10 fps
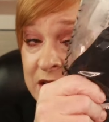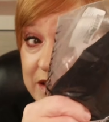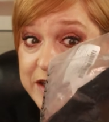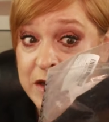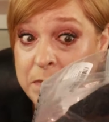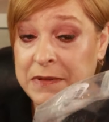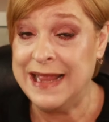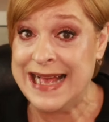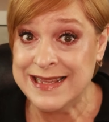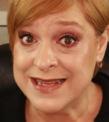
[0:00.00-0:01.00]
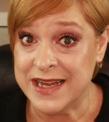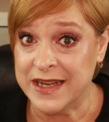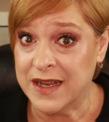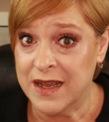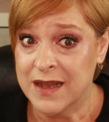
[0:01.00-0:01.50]
clear
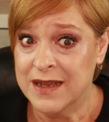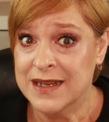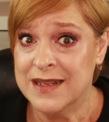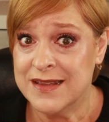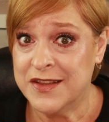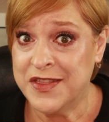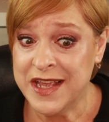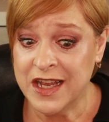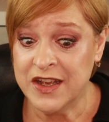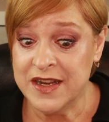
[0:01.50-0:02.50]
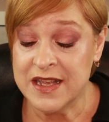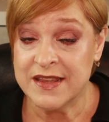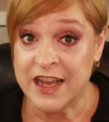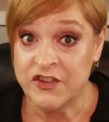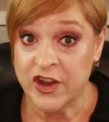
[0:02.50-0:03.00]
plastic. So thank
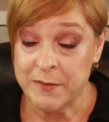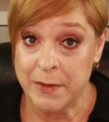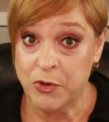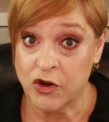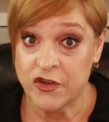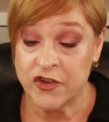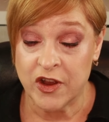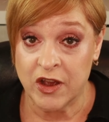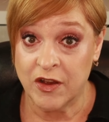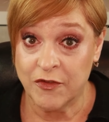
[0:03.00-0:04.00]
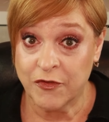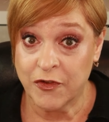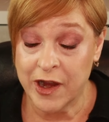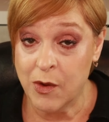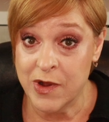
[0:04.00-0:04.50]
goodness I check my porch
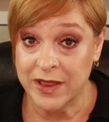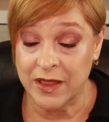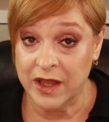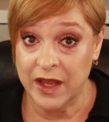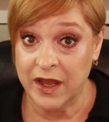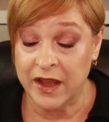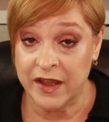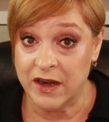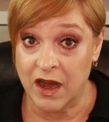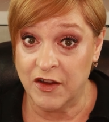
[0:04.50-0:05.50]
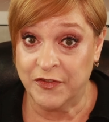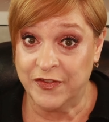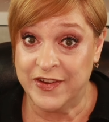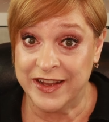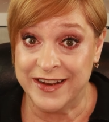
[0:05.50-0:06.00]
frequently and
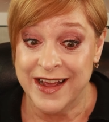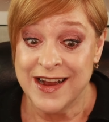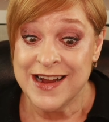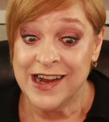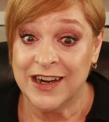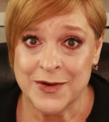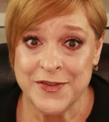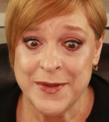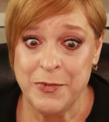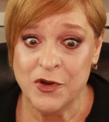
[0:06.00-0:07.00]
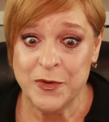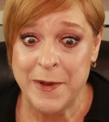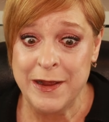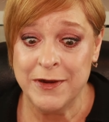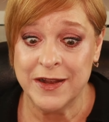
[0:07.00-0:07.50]
often. Or else a porch
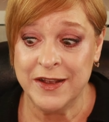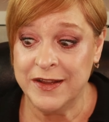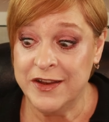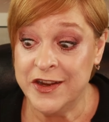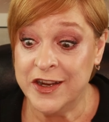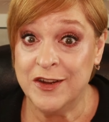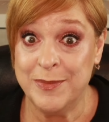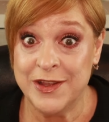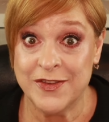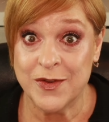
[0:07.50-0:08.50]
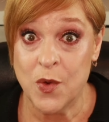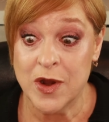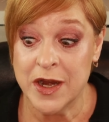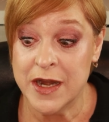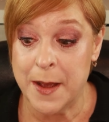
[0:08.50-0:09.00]
pirate could, you know, be
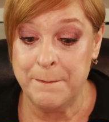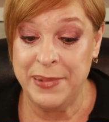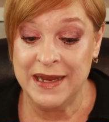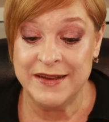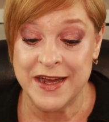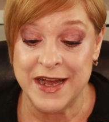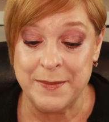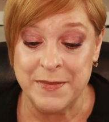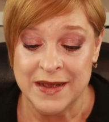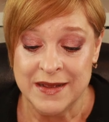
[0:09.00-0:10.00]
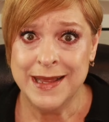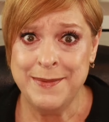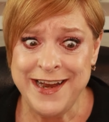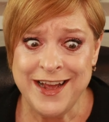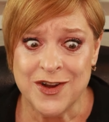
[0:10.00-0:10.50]
scoring big time.
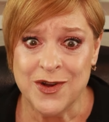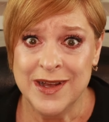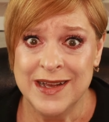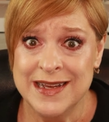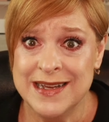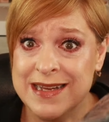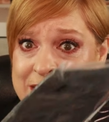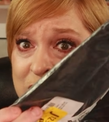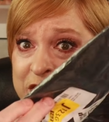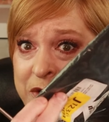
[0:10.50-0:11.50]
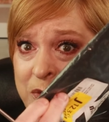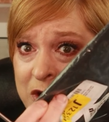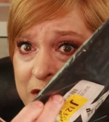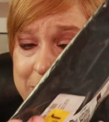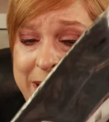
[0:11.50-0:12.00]
Let me know. When you
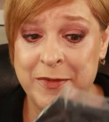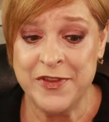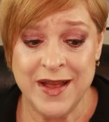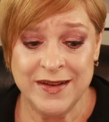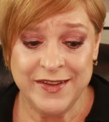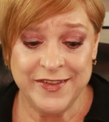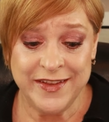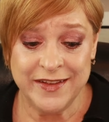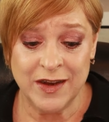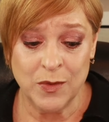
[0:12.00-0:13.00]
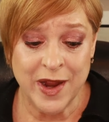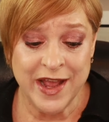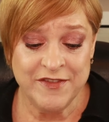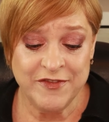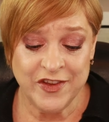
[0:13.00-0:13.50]
order from Amazon, does it
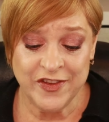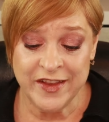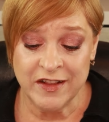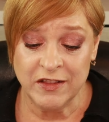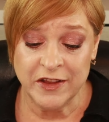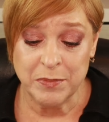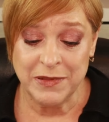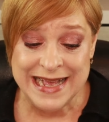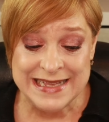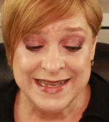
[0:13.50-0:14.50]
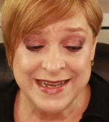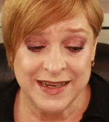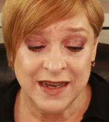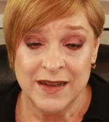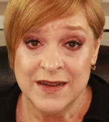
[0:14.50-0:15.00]
arrive just in clear
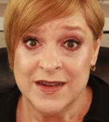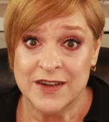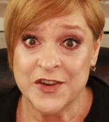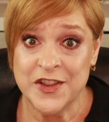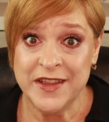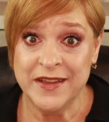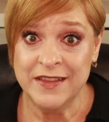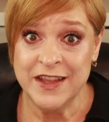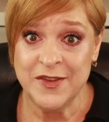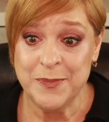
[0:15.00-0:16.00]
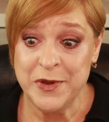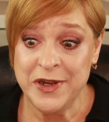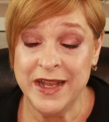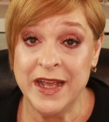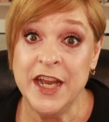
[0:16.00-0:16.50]
plastic? Or do they at least
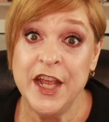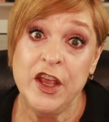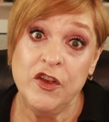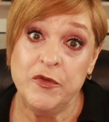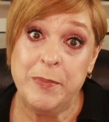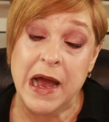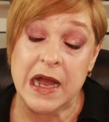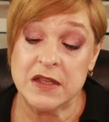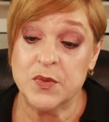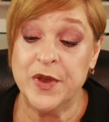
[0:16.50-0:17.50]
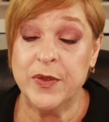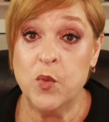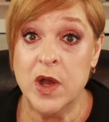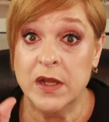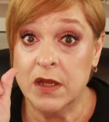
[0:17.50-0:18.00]
put it in a huge box
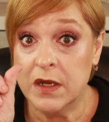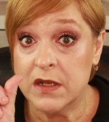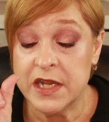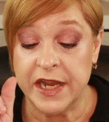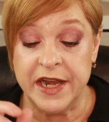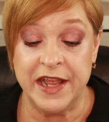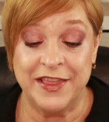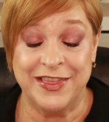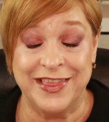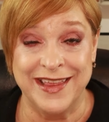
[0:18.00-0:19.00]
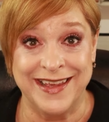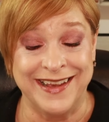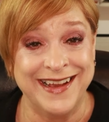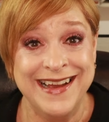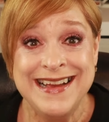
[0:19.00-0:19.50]
with one little tiny
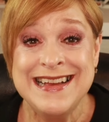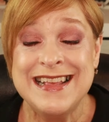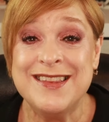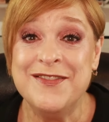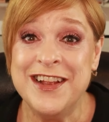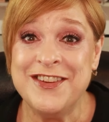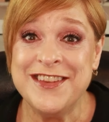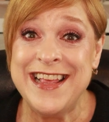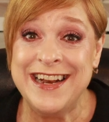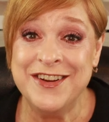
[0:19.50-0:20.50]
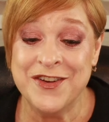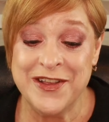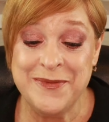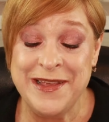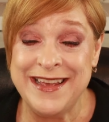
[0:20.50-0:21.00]
thing? as much as that
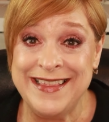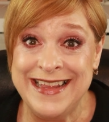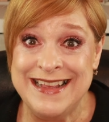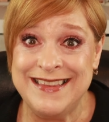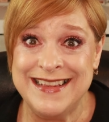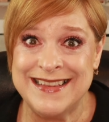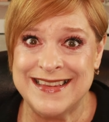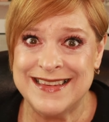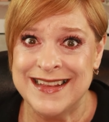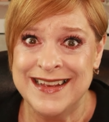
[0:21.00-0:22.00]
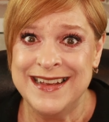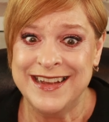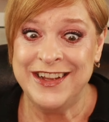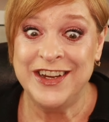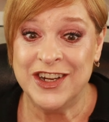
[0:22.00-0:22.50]
annoys me, at least it's,
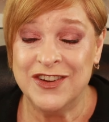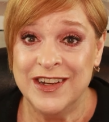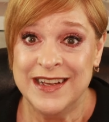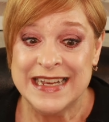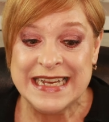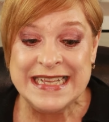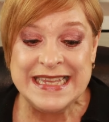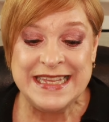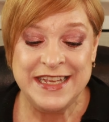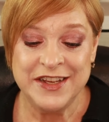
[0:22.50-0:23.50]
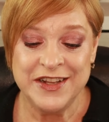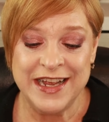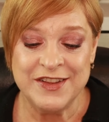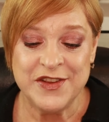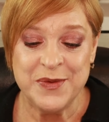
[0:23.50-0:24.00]
you know, concealed
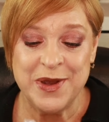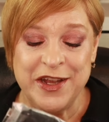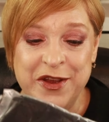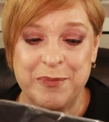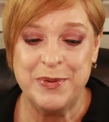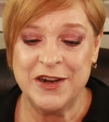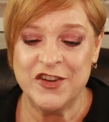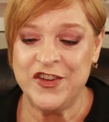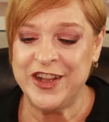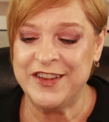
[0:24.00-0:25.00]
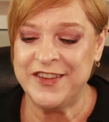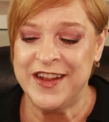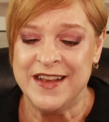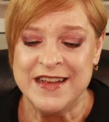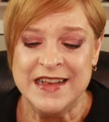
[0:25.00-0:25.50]
as to what you purchased.
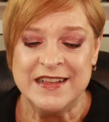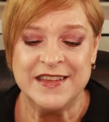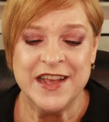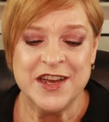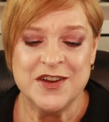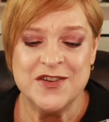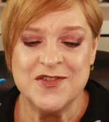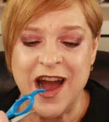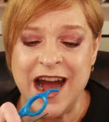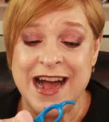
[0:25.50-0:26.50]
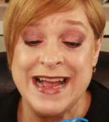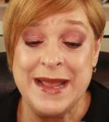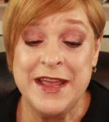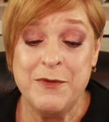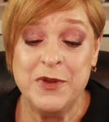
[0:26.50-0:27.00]
So
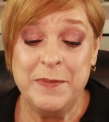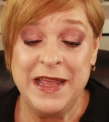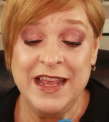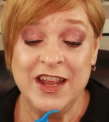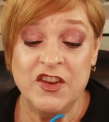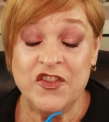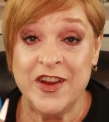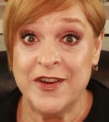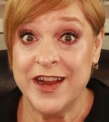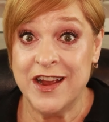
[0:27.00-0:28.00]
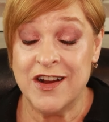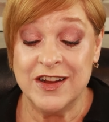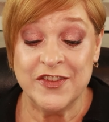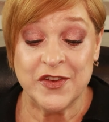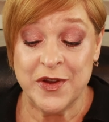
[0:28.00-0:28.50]
I will be sharing
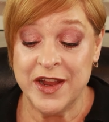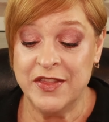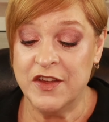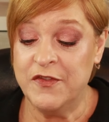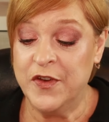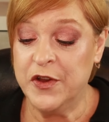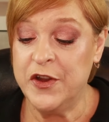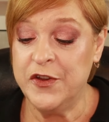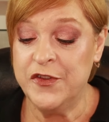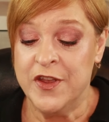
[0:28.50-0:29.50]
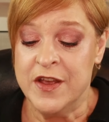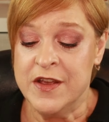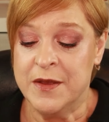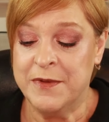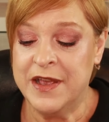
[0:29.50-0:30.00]
on screen the photos
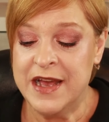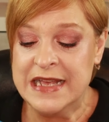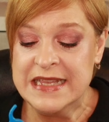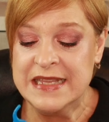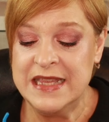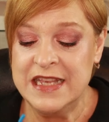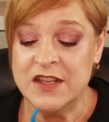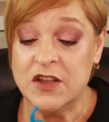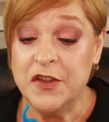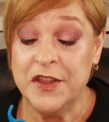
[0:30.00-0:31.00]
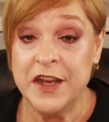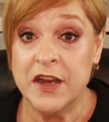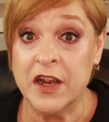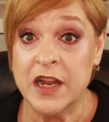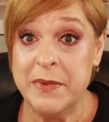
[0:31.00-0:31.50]
because these
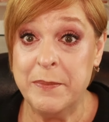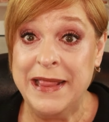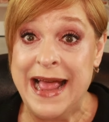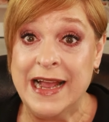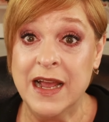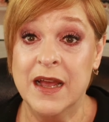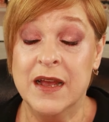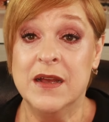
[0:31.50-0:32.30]
clothing are going to be black.